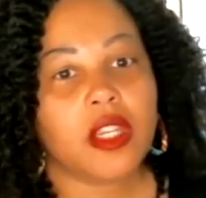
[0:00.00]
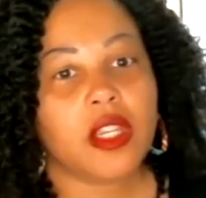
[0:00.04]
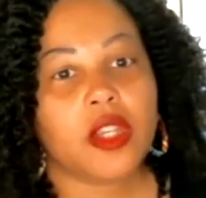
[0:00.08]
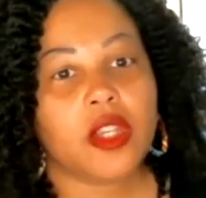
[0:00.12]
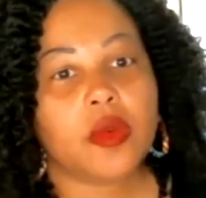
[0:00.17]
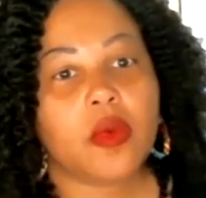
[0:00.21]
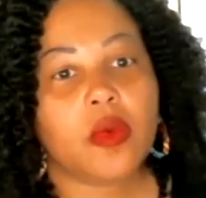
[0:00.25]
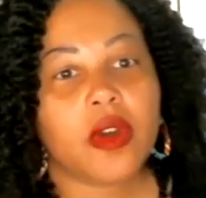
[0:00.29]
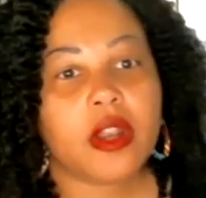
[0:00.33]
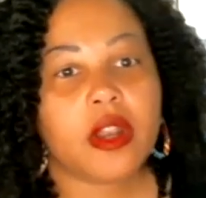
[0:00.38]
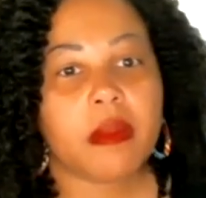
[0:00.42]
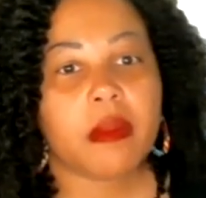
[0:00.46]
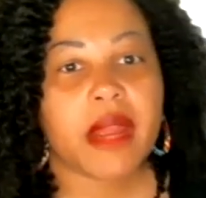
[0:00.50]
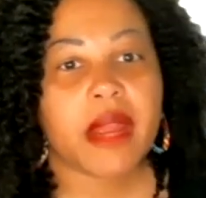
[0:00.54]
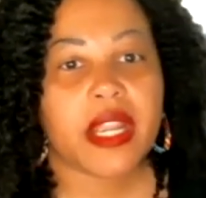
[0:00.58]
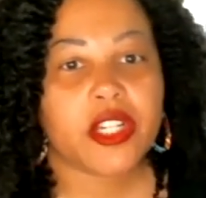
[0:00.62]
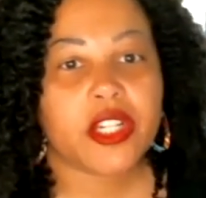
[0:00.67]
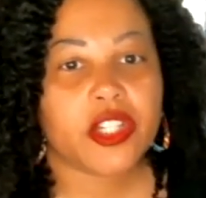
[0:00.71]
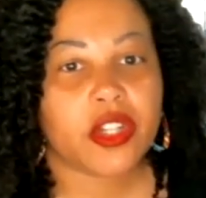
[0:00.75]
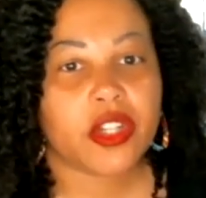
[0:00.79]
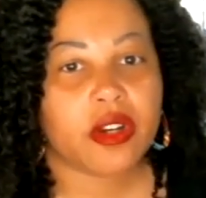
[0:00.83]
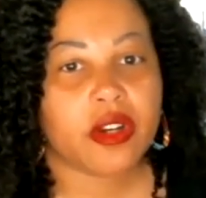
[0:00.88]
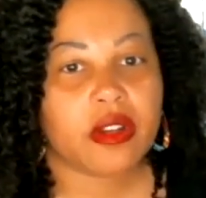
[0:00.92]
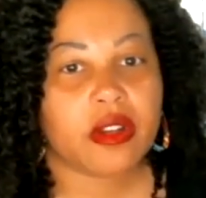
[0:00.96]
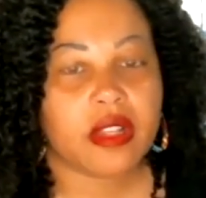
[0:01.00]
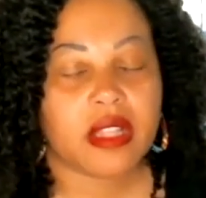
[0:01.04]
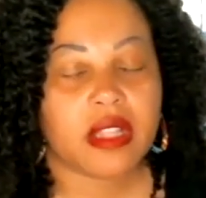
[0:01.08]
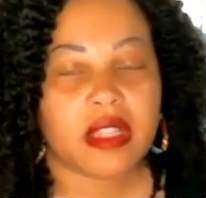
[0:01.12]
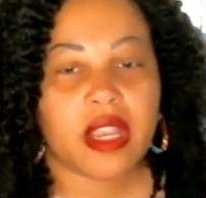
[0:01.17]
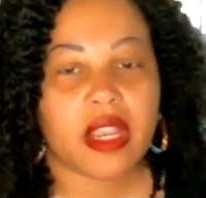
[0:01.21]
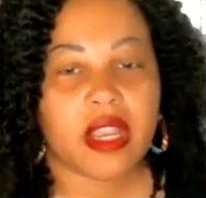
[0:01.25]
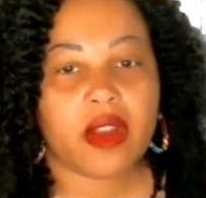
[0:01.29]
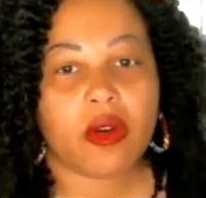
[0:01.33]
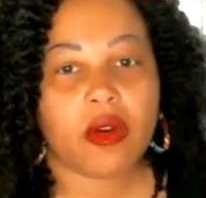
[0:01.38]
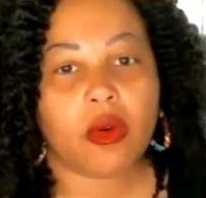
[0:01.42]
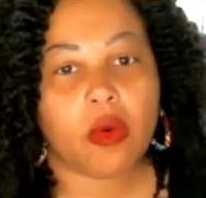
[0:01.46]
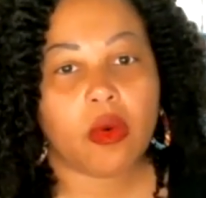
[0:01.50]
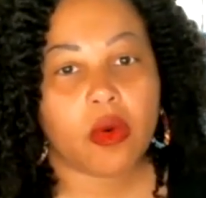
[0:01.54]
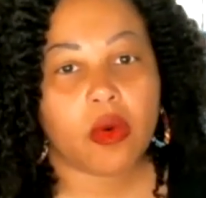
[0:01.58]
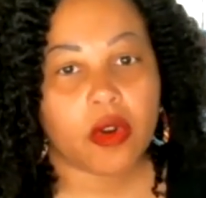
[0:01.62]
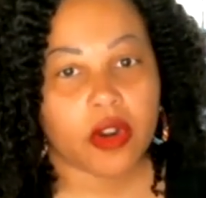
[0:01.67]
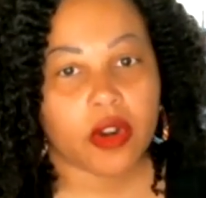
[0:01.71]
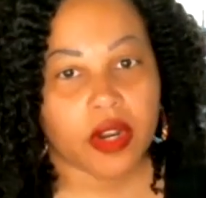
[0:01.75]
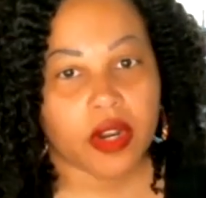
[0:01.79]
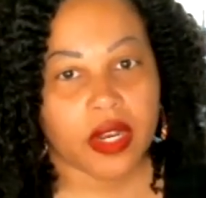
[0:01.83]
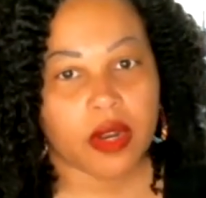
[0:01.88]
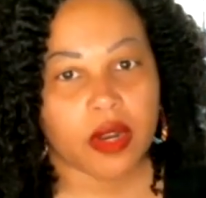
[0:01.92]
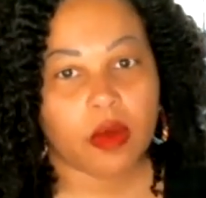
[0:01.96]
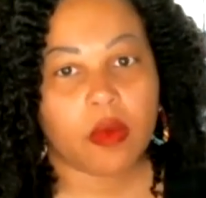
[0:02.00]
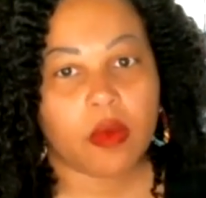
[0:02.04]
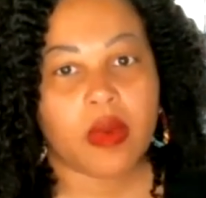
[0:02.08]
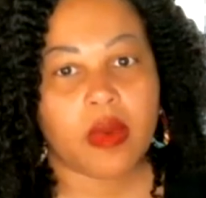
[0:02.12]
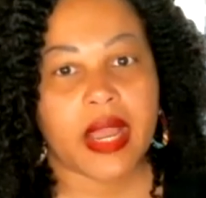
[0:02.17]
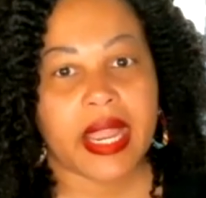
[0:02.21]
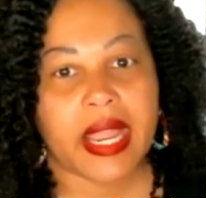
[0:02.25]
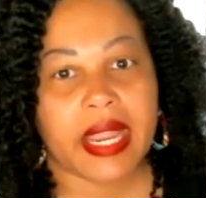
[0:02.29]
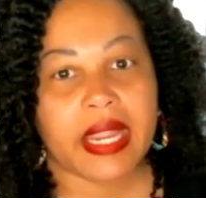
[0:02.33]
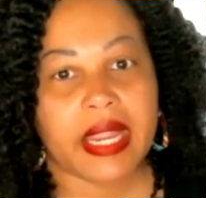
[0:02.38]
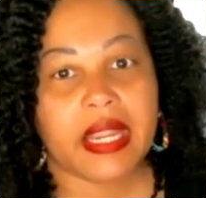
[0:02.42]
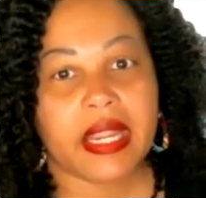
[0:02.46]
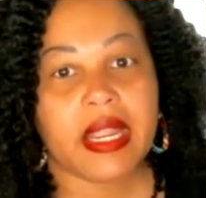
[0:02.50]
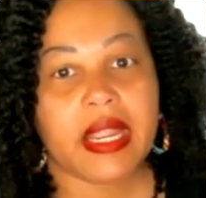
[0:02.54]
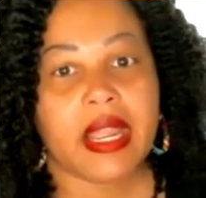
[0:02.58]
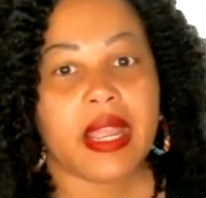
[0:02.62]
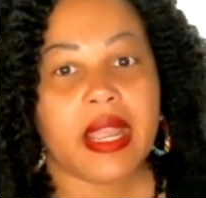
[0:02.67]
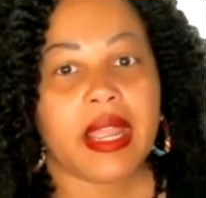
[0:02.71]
you want to make sure that they are ordered in a way